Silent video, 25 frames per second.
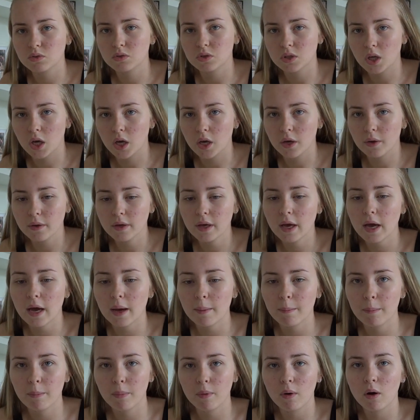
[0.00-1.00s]
So
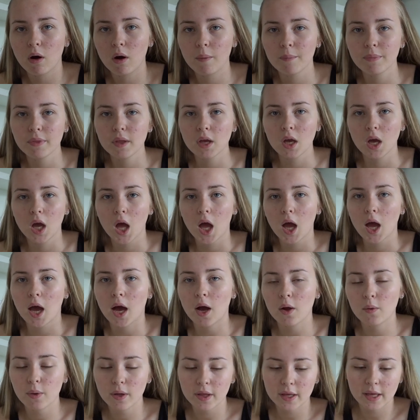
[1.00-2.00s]
yeah, but
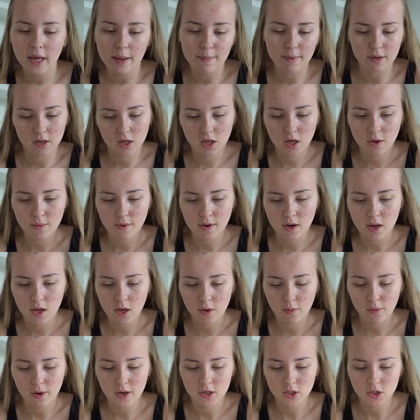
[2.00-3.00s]
I'll quickly get my
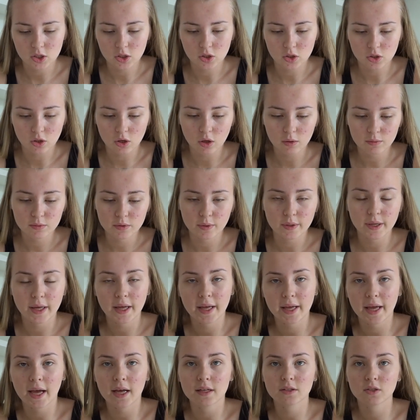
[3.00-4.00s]
Q&A questions up so we
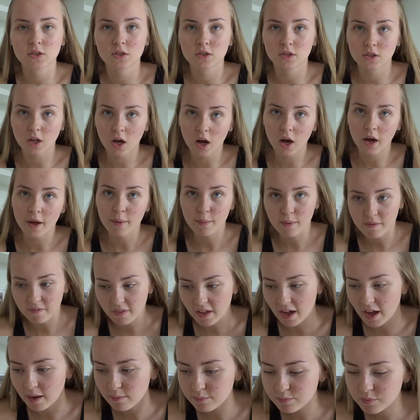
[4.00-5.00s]
can get started with
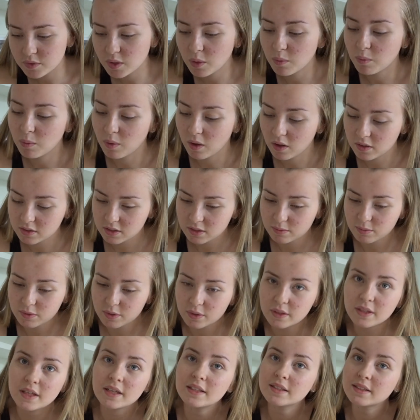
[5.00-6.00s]
them whilst I'm
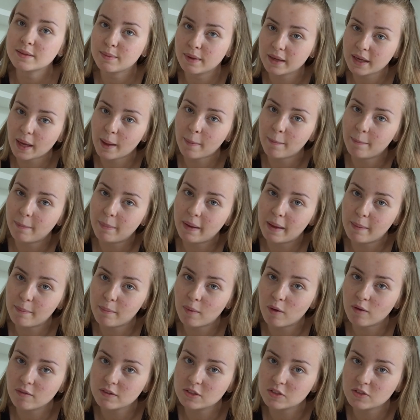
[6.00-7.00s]
doing this, to make it a bit
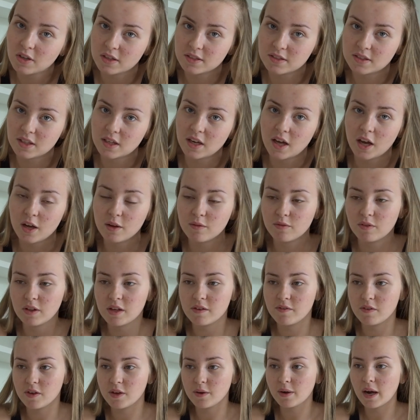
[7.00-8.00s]
more interesting
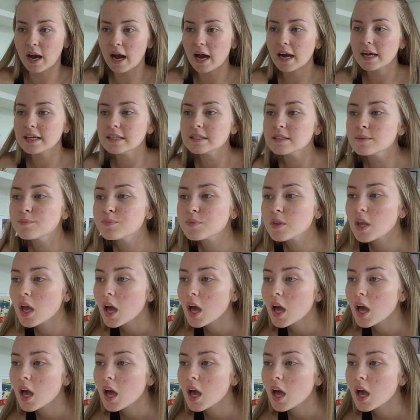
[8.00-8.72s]
hopefully for you guys.